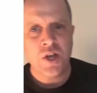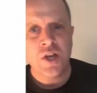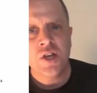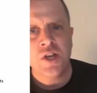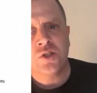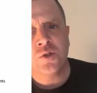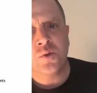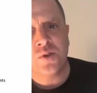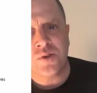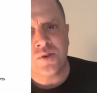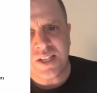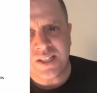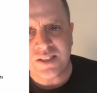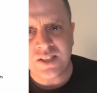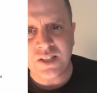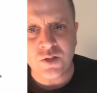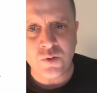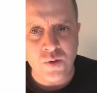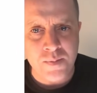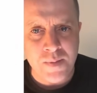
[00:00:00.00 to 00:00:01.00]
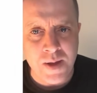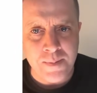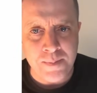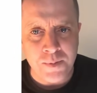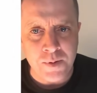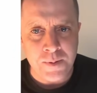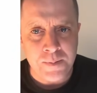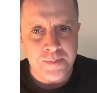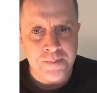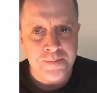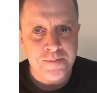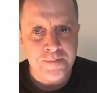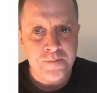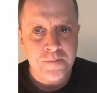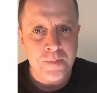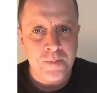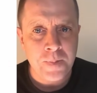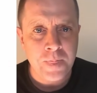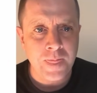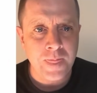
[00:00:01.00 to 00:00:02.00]
so they're easy to remember.
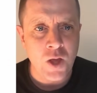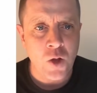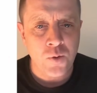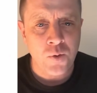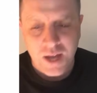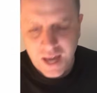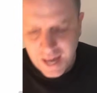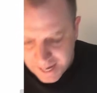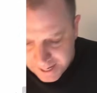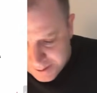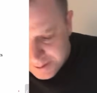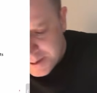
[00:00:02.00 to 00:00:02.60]
Okay?